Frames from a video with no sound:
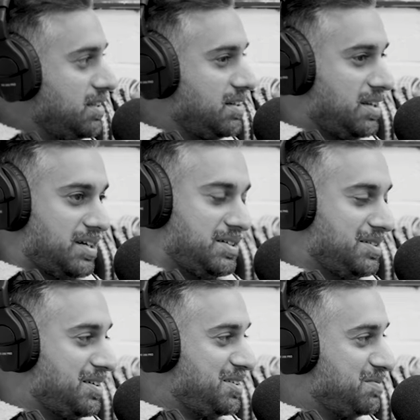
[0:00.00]
And
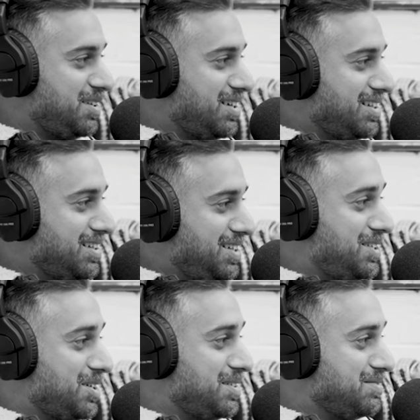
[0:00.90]
alhamdulillah, I've
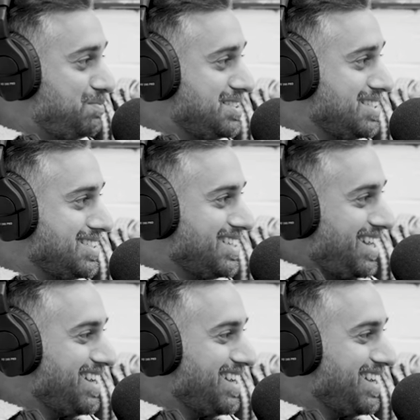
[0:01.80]
got business.